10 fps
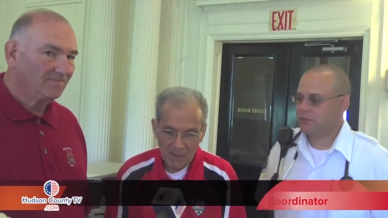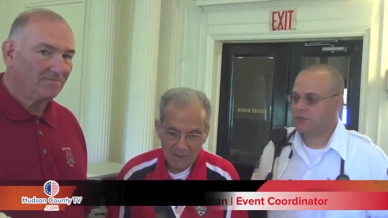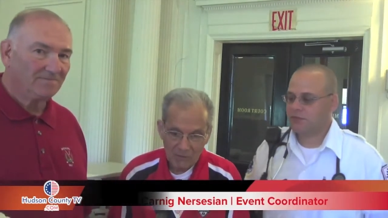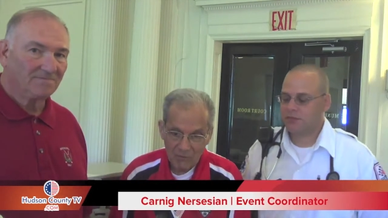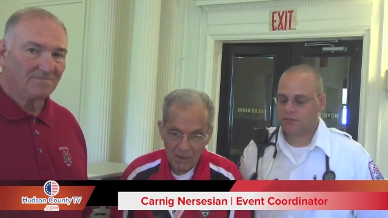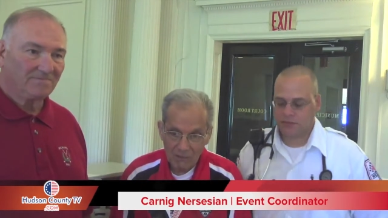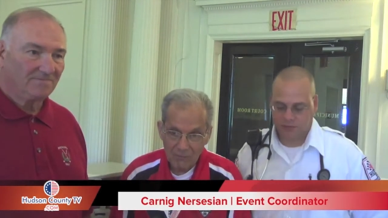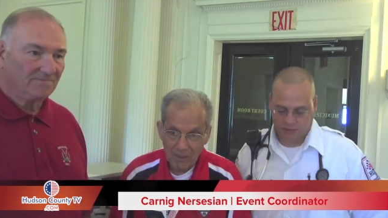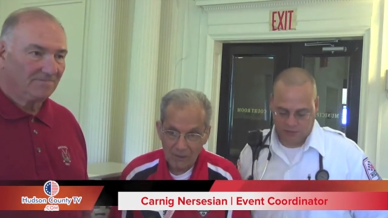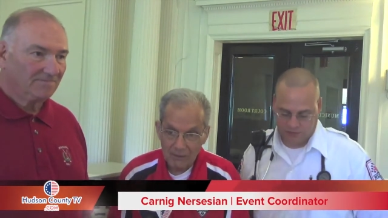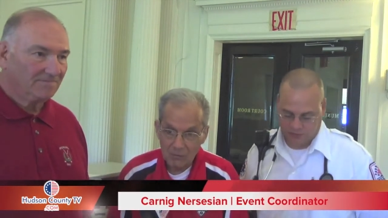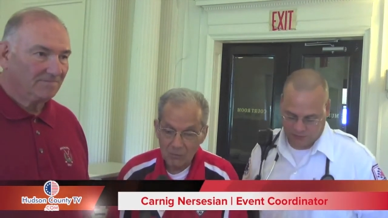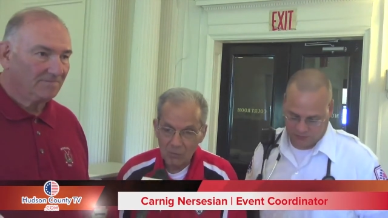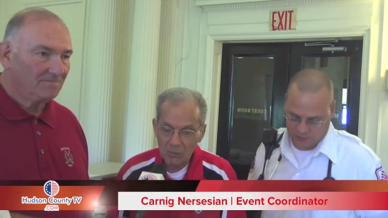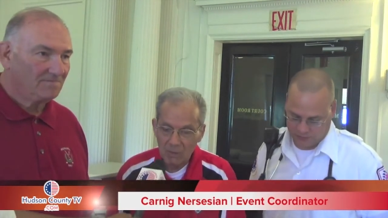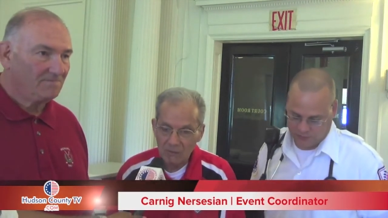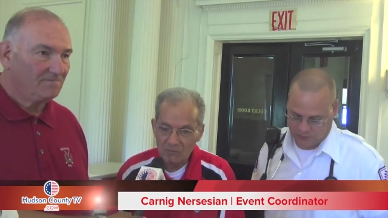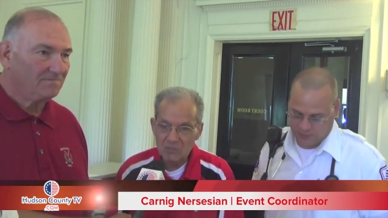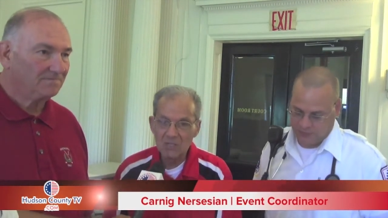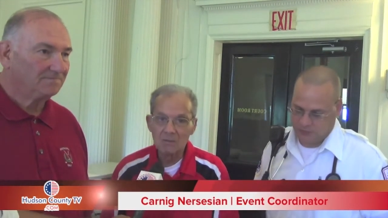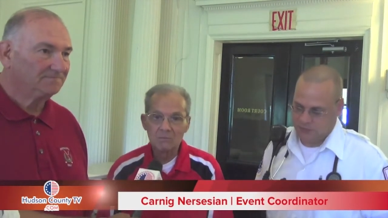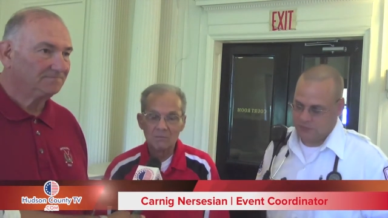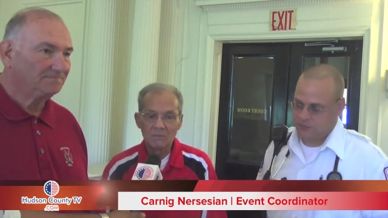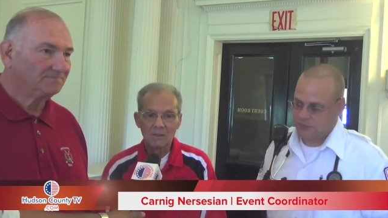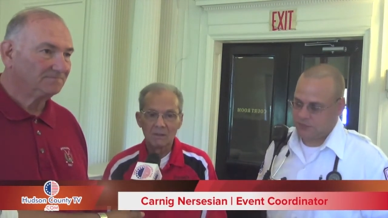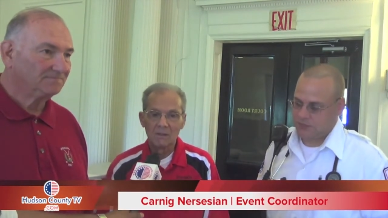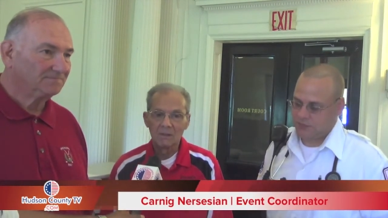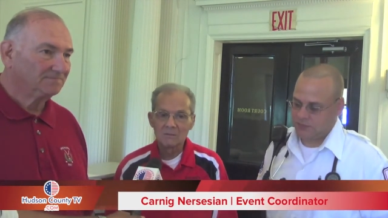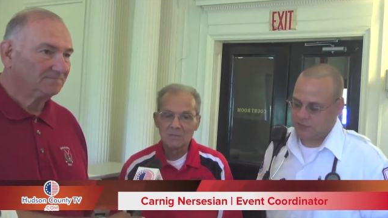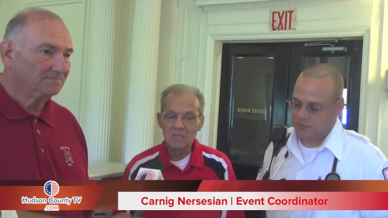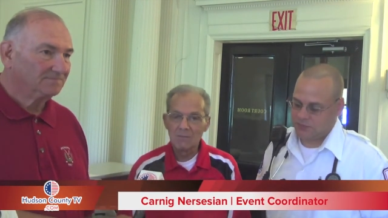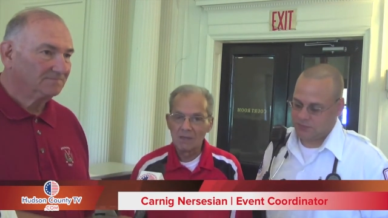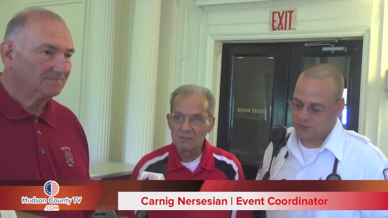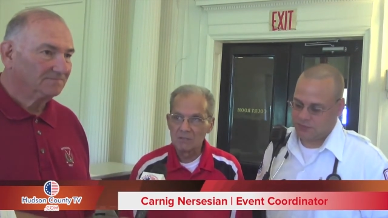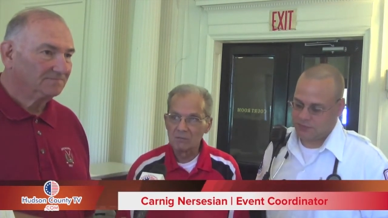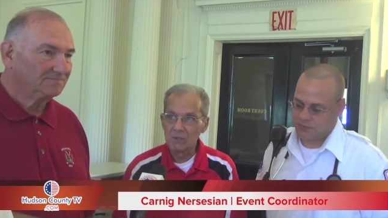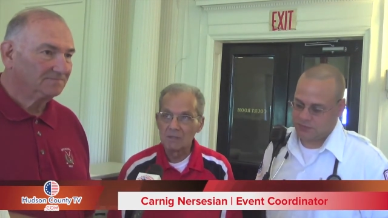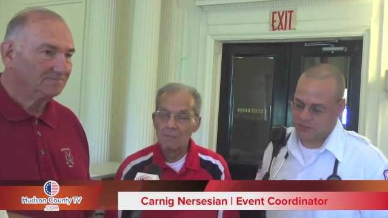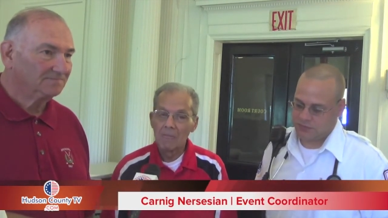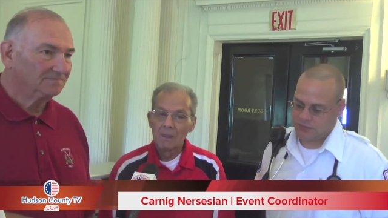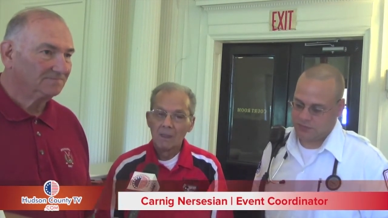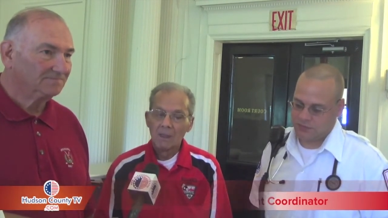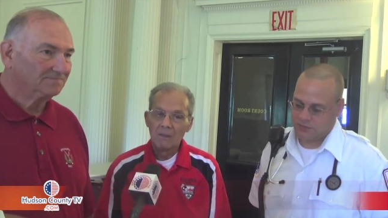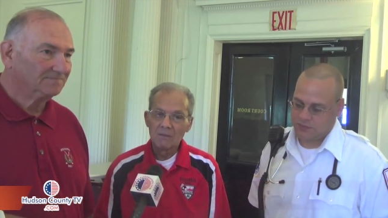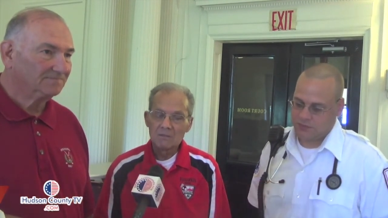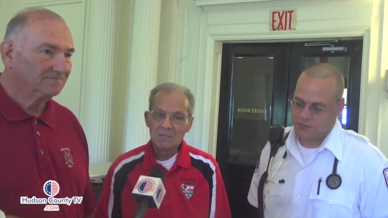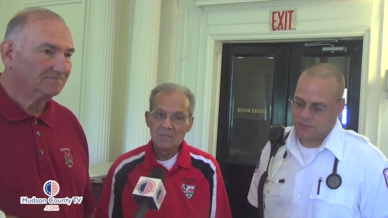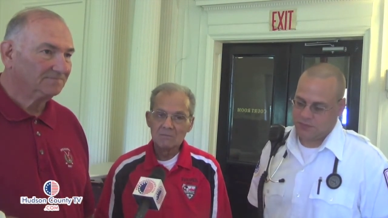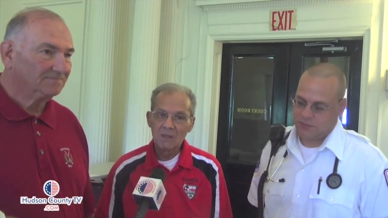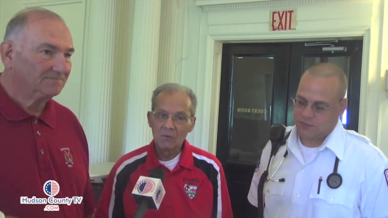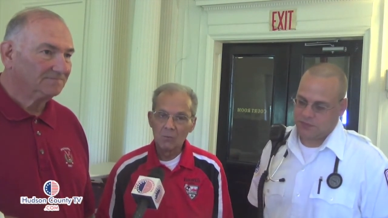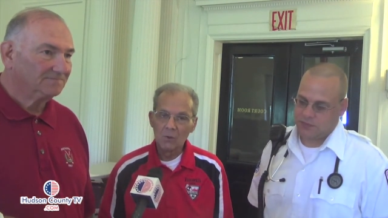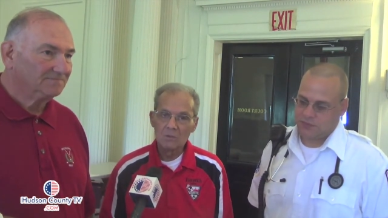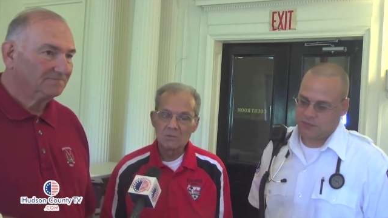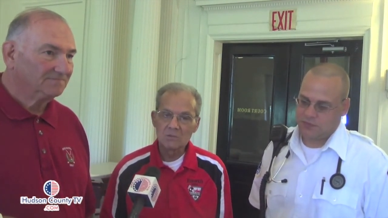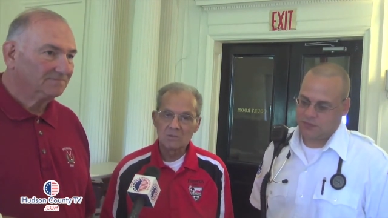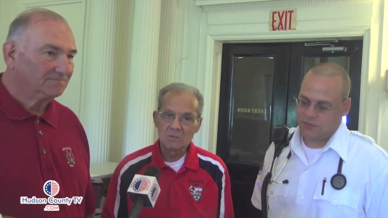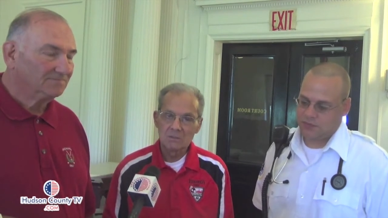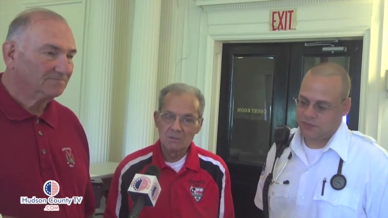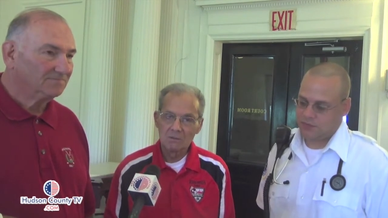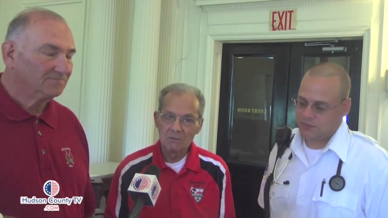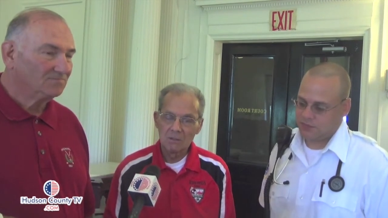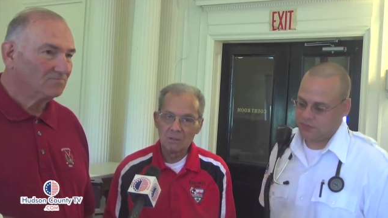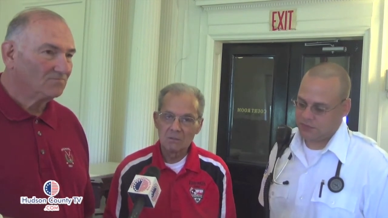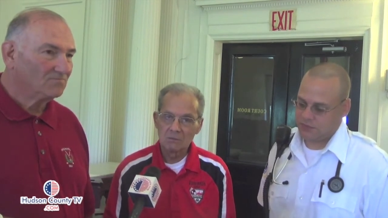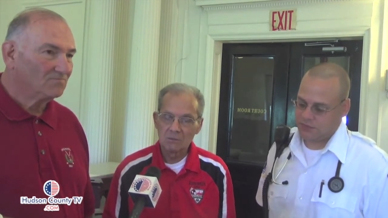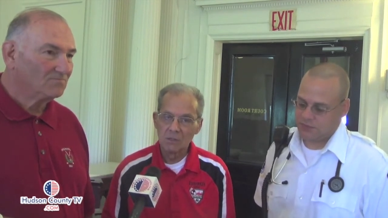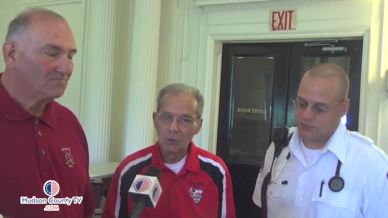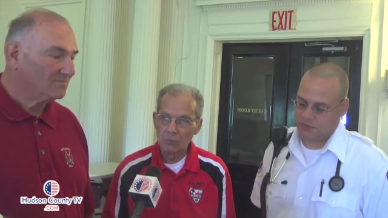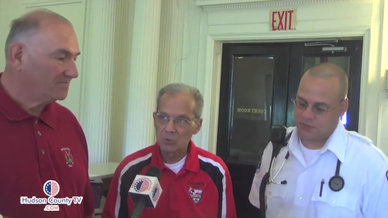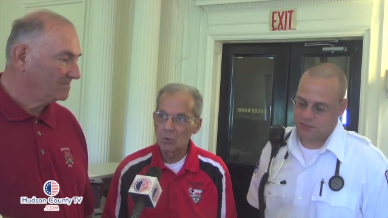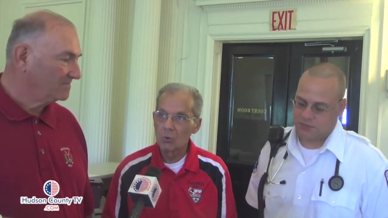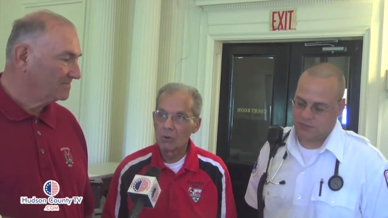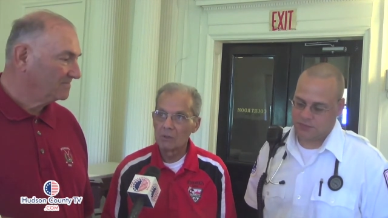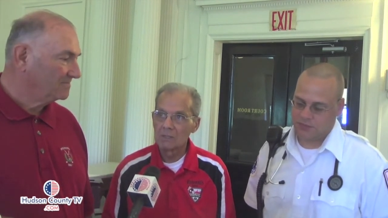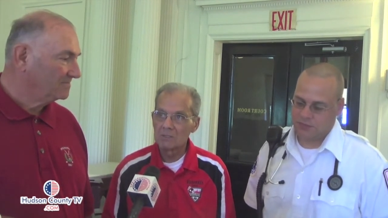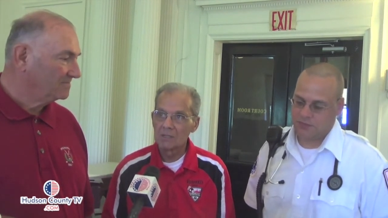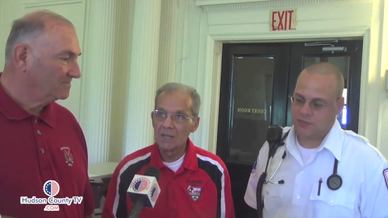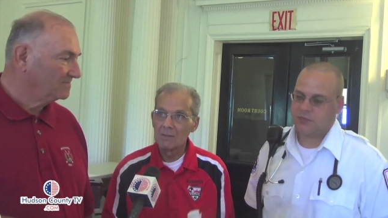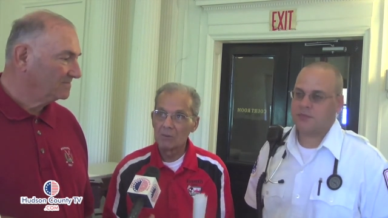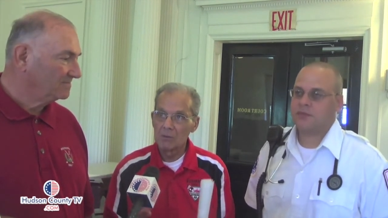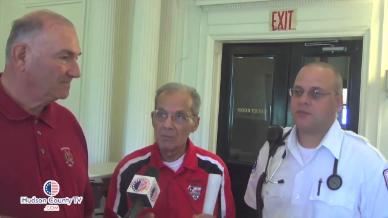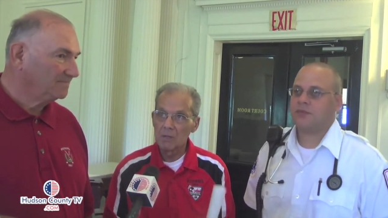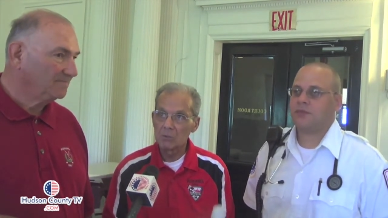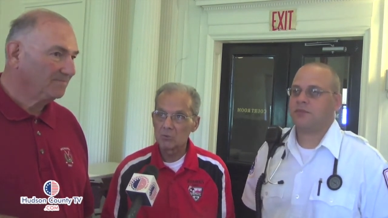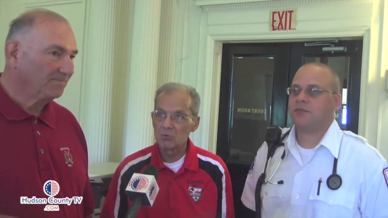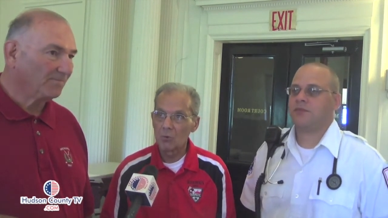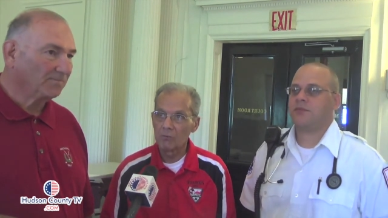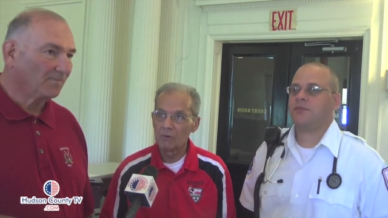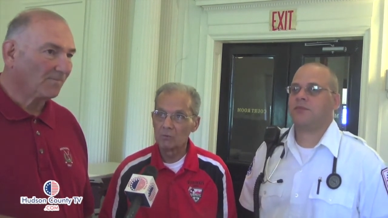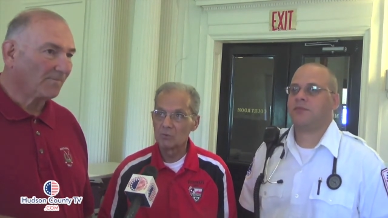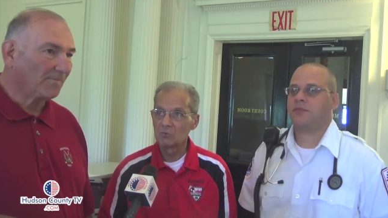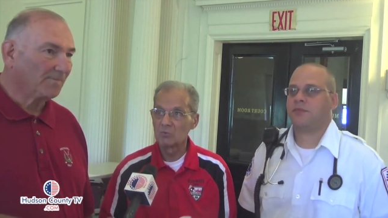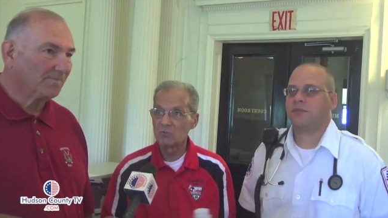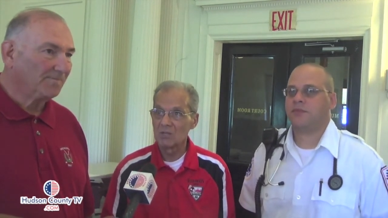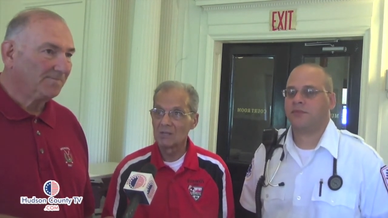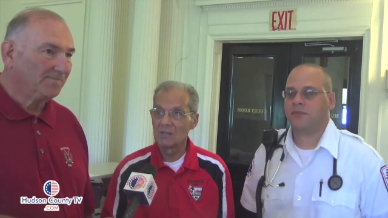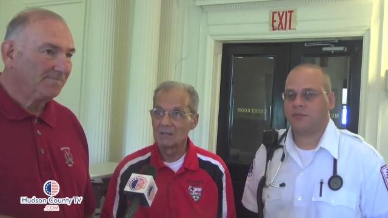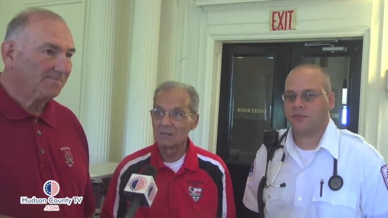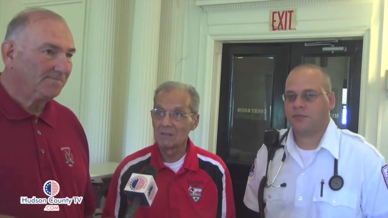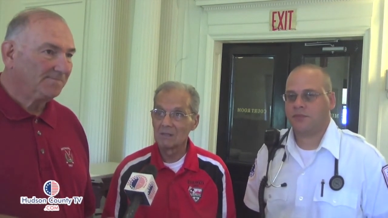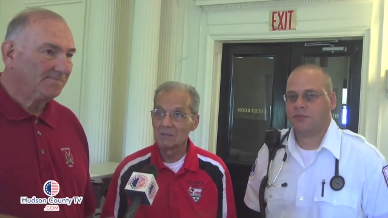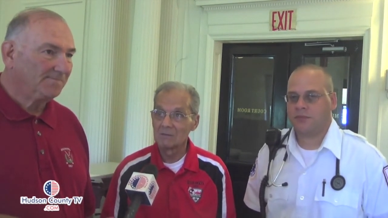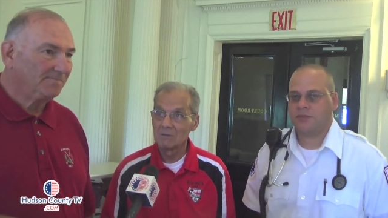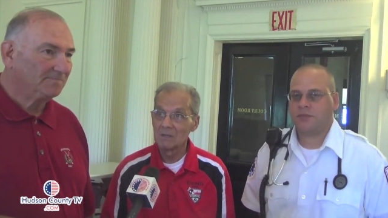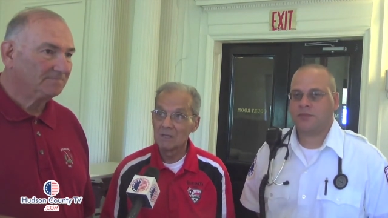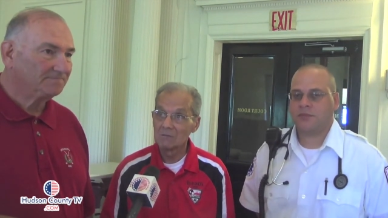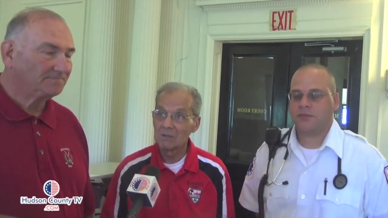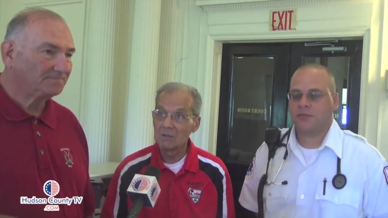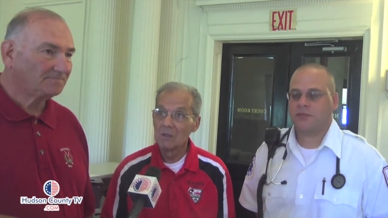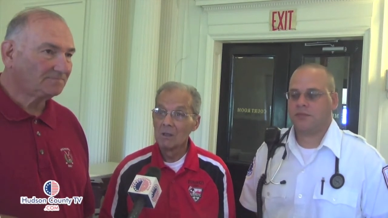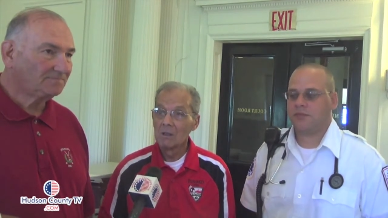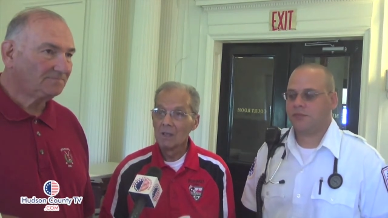Speaker 1: competitive golf outing where we have team, uh, team activity and the team that wins the lowest score gets their name on the mayor's trophy which is presented at the end of the evening.